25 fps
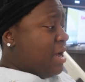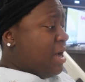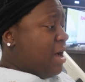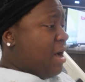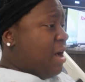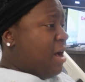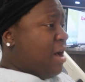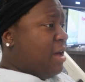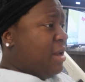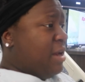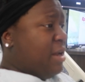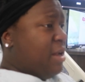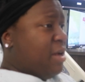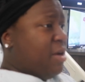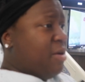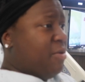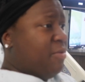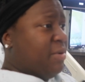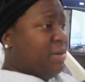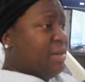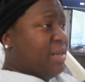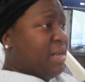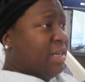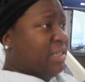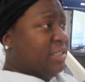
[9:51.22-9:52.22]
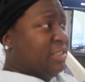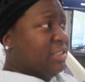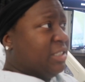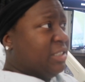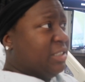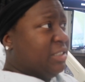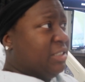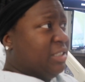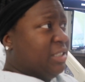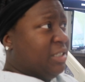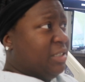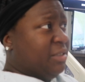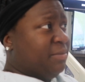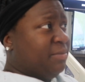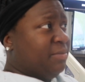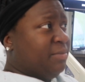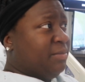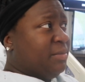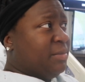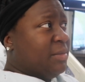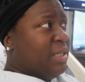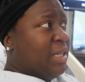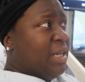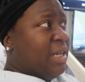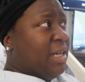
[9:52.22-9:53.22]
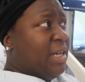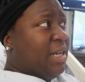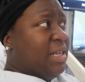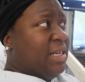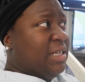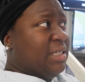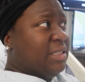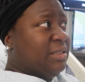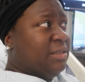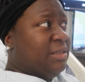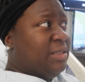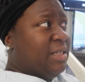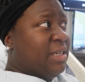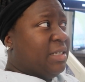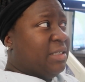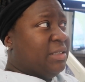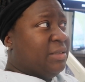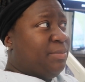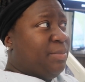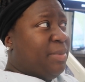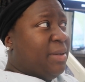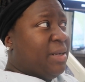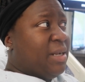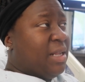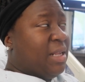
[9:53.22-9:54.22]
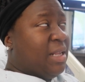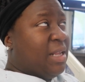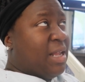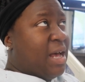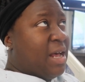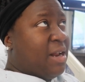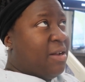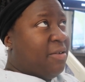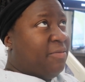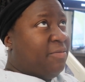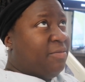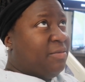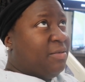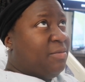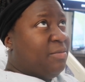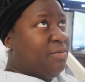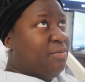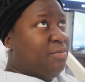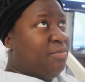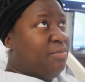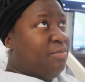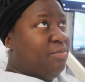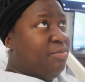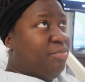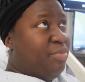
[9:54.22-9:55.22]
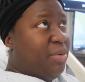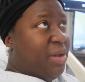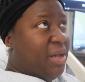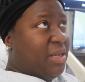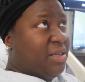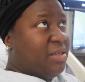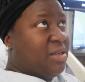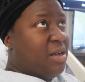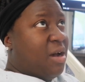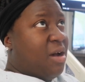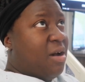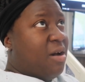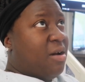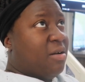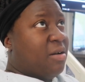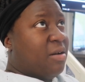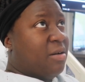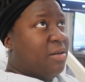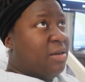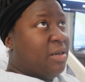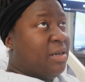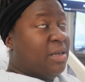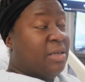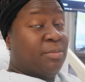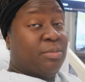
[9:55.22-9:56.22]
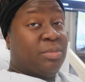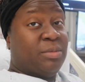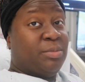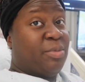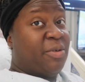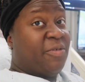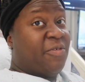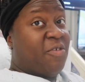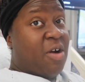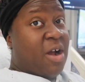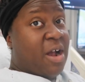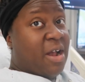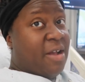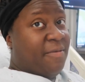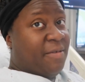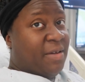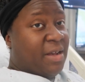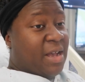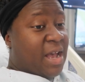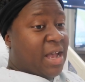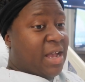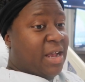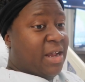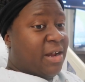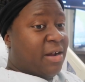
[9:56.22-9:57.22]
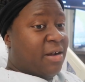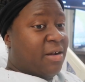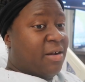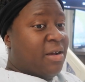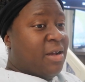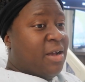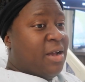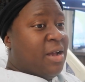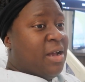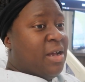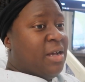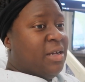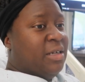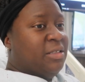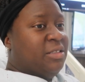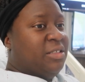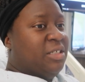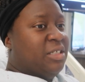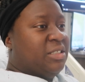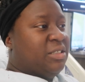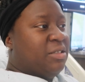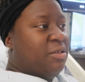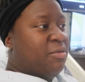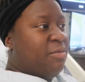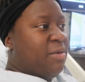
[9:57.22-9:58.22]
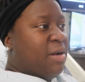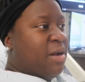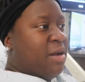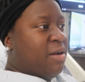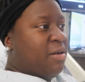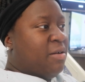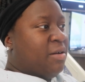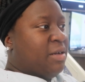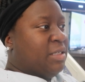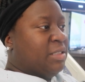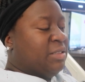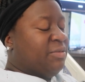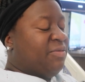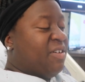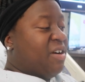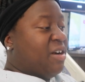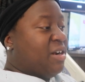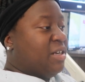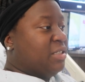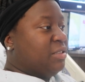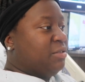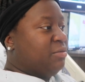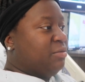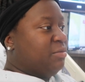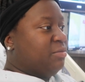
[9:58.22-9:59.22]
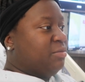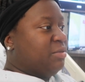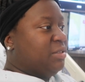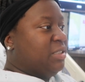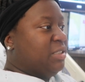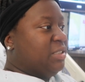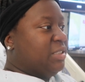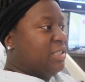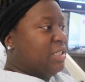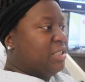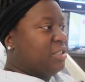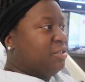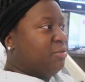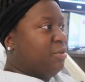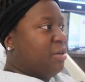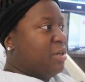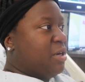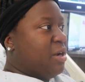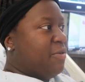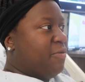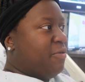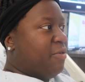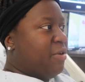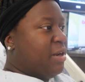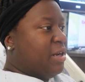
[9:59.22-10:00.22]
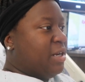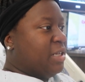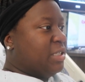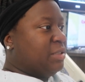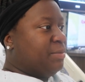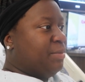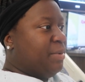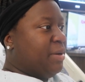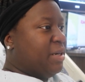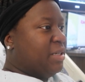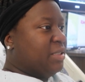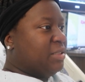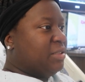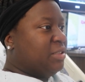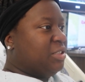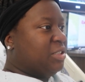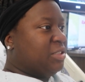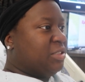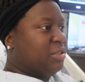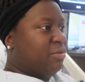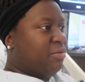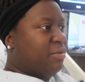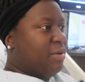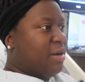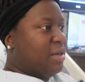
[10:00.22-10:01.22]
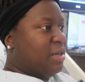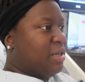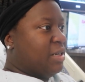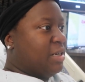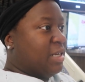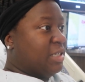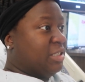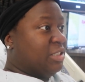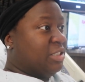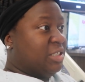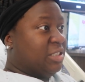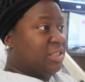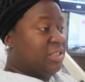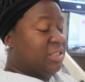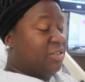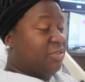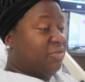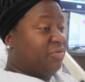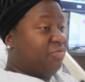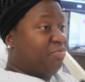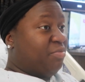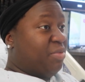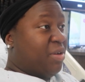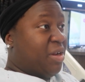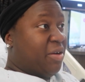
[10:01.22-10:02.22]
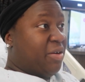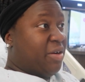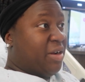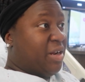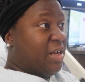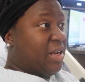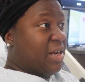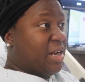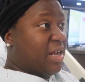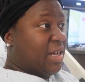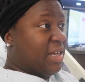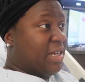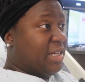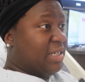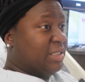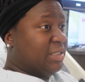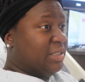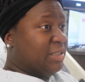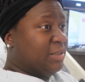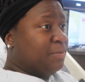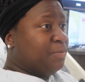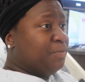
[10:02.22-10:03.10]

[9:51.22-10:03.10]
all to help with digestion. There's been a lot of big talk before I even got here, just around, as far as C-section recovery and experience, just around the digestive period, I guess,